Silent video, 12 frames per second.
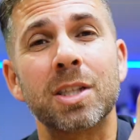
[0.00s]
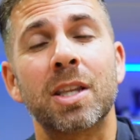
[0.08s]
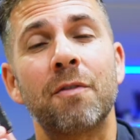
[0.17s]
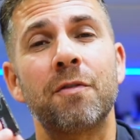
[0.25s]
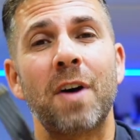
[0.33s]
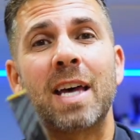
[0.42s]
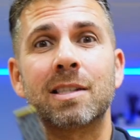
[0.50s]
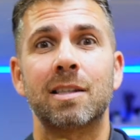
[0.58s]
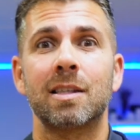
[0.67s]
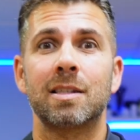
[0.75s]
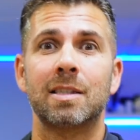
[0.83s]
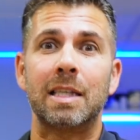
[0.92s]
is the
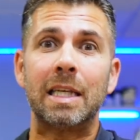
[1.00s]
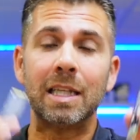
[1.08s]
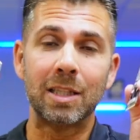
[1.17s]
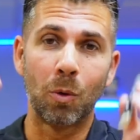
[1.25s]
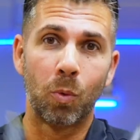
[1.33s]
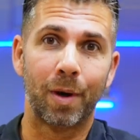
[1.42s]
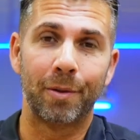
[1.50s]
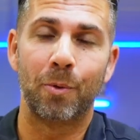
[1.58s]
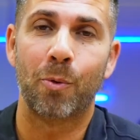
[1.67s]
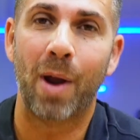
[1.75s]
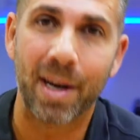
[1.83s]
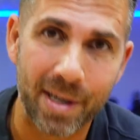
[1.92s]
fastest in the world
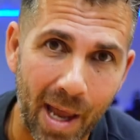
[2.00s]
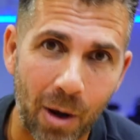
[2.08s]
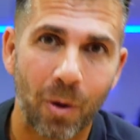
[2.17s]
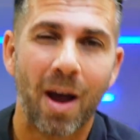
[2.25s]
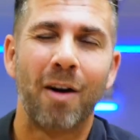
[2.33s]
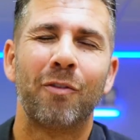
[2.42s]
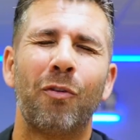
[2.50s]
right now.